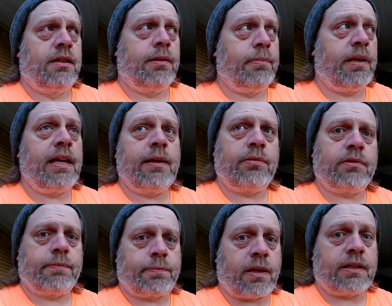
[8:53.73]
being able to
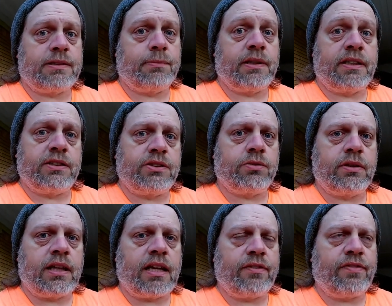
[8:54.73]
possibly enjoy
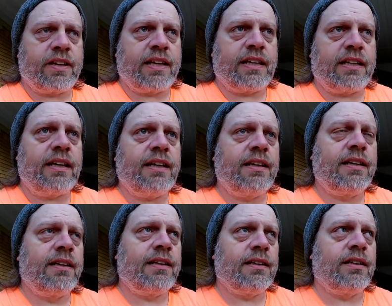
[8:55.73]
life again
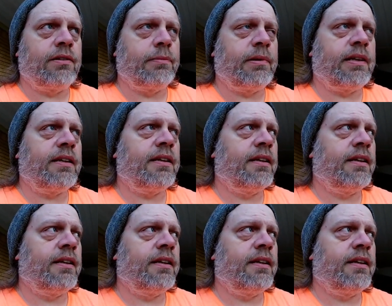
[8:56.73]
a little bit,